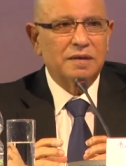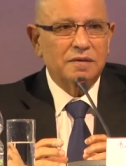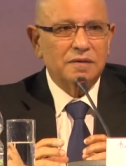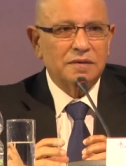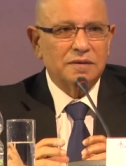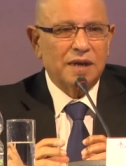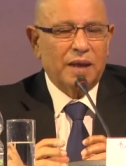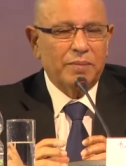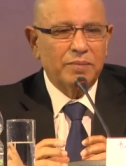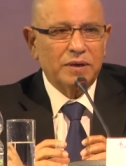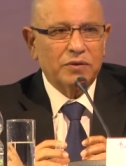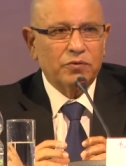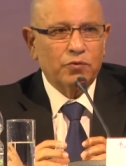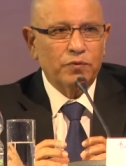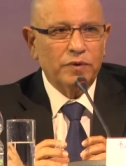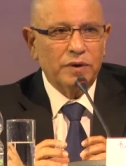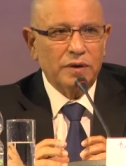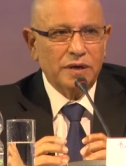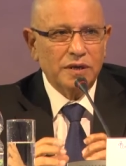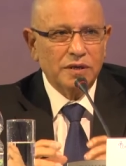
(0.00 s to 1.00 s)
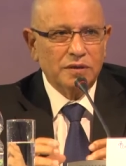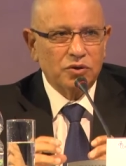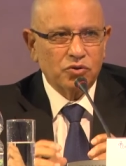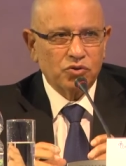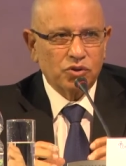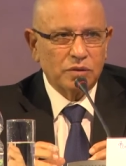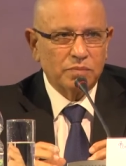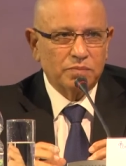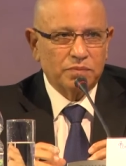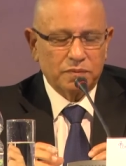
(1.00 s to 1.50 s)
Islamic
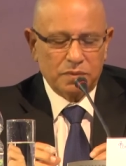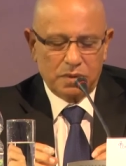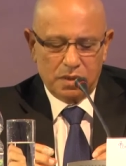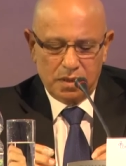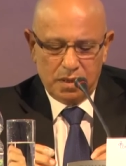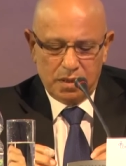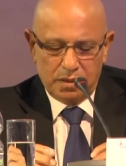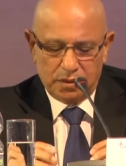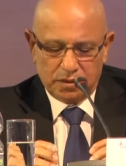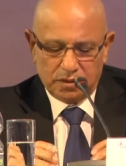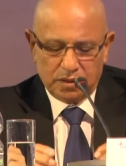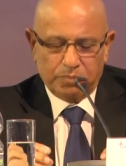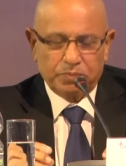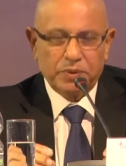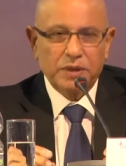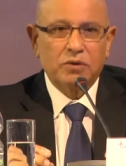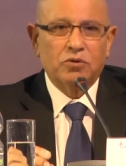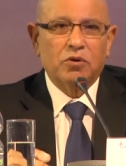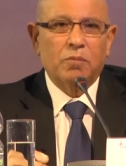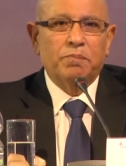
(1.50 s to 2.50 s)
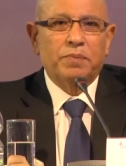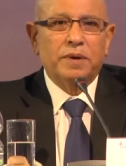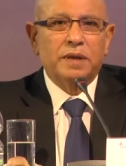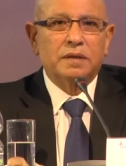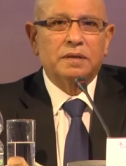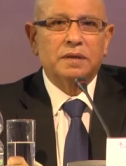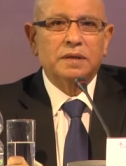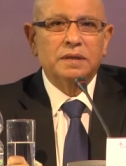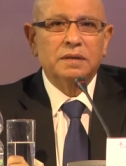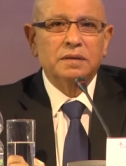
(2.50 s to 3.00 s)
leadership disappear
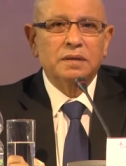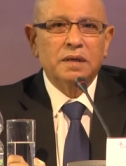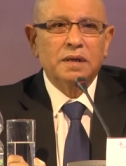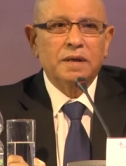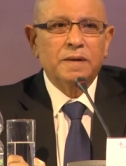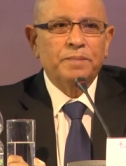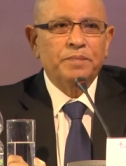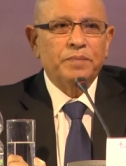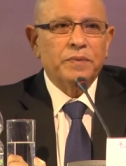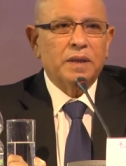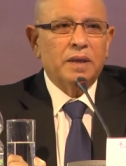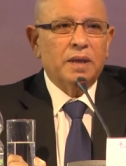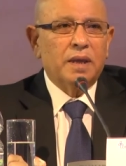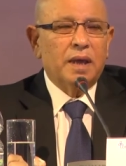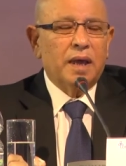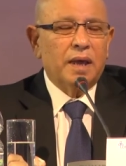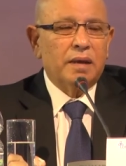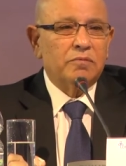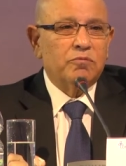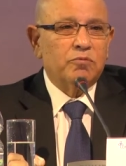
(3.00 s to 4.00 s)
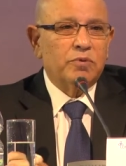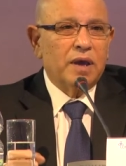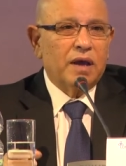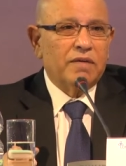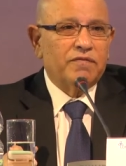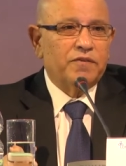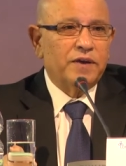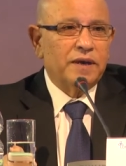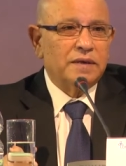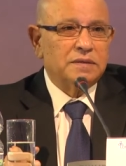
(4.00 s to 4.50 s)
completely, and we
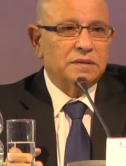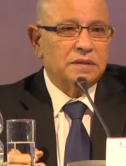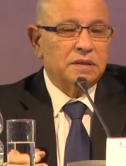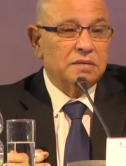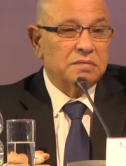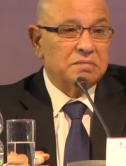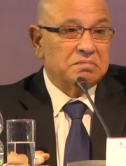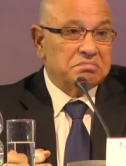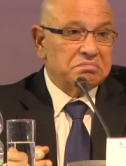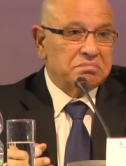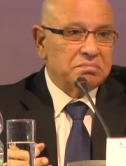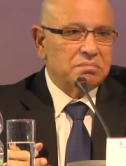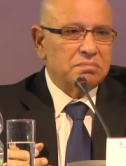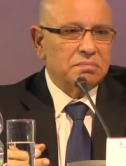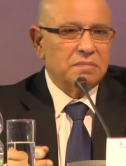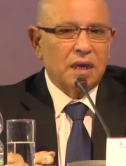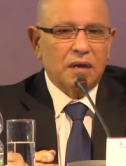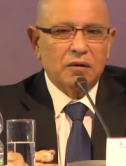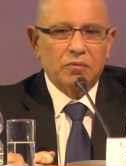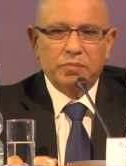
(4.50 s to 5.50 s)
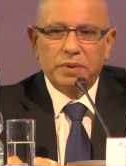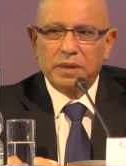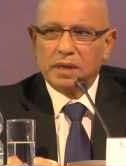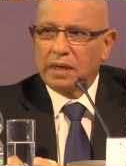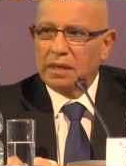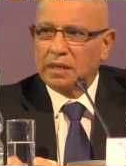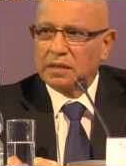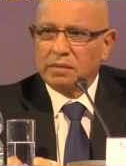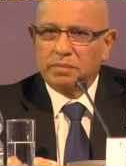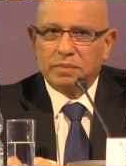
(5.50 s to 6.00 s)
are facing, I'll be
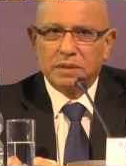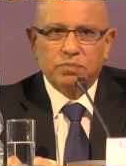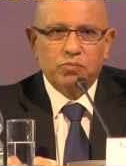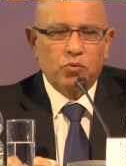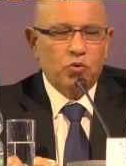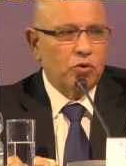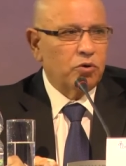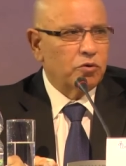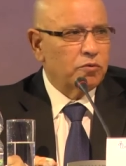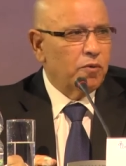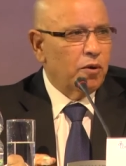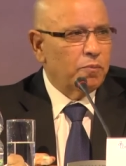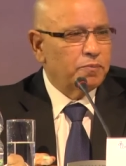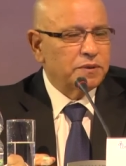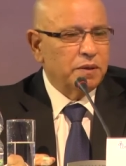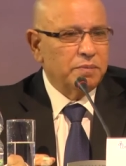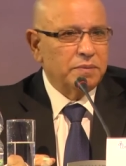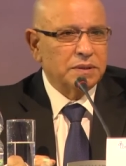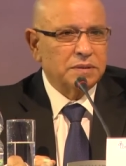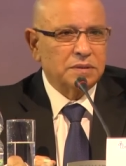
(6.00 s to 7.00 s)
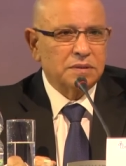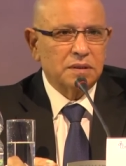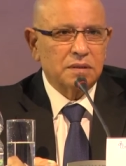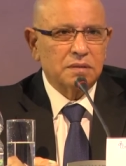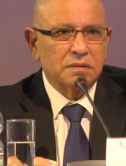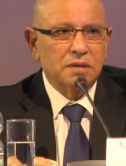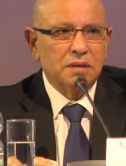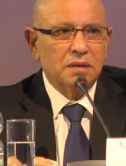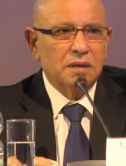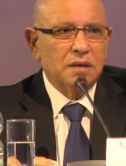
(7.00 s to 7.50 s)
a little bit more optimistic,
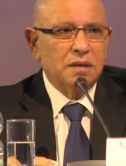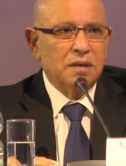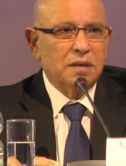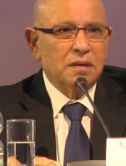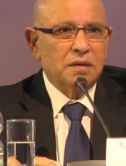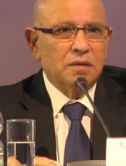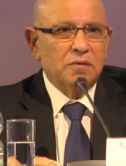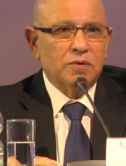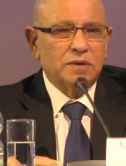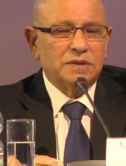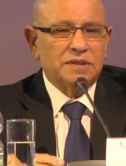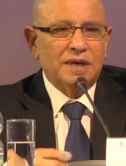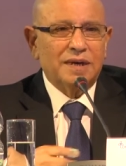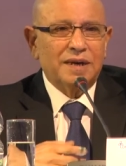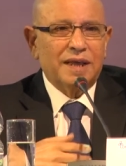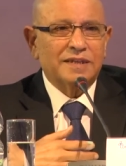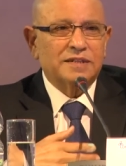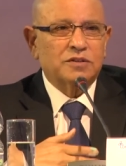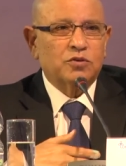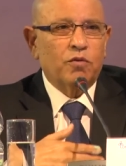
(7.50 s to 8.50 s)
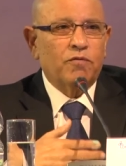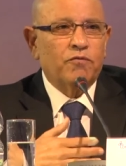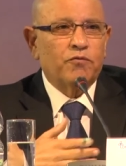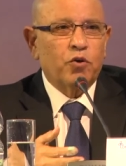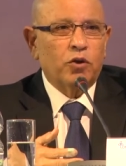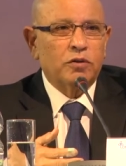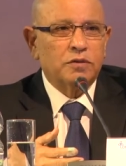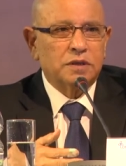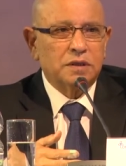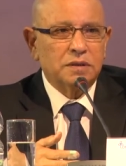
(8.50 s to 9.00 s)
with a less
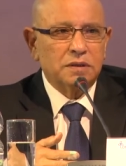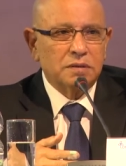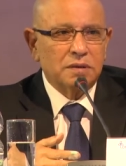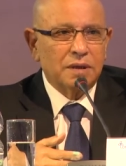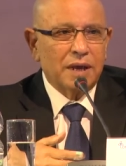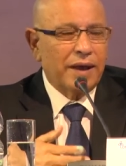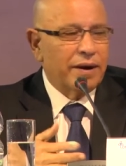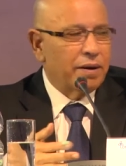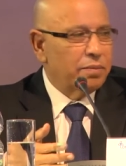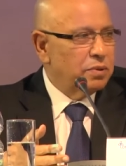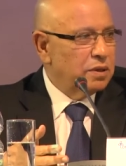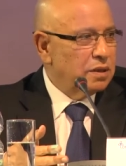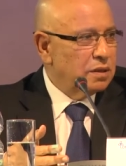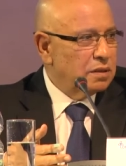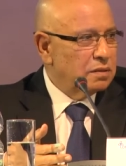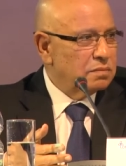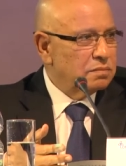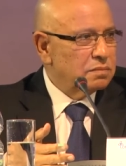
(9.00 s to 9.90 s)
confronting Arab League.